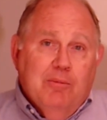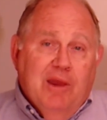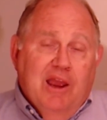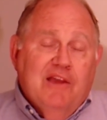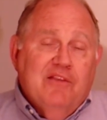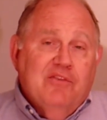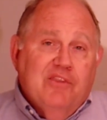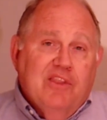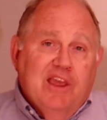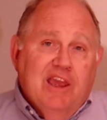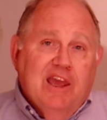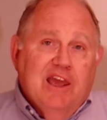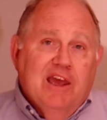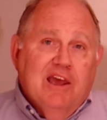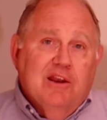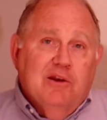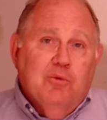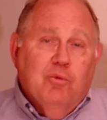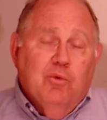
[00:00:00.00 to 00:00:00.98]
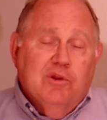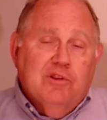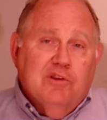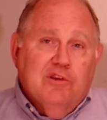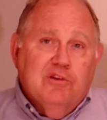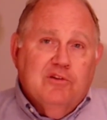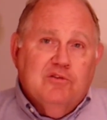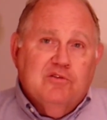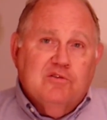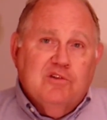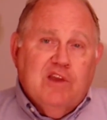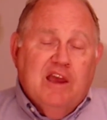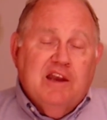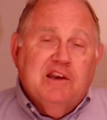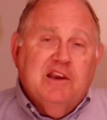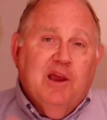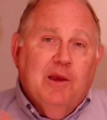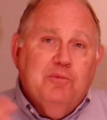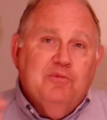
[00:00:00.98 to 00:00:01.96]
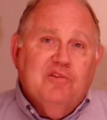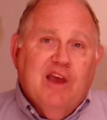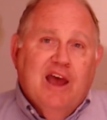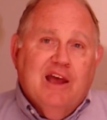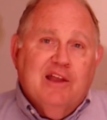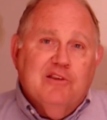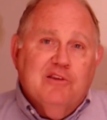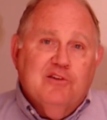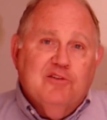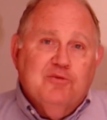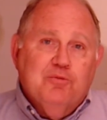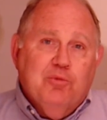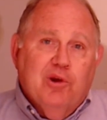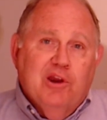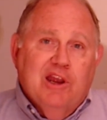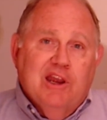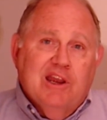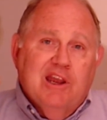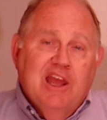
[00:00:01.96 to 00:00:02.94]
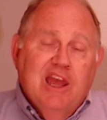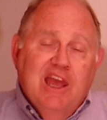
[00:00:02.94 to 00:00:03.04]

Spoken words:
and then when the sun comes out in the spring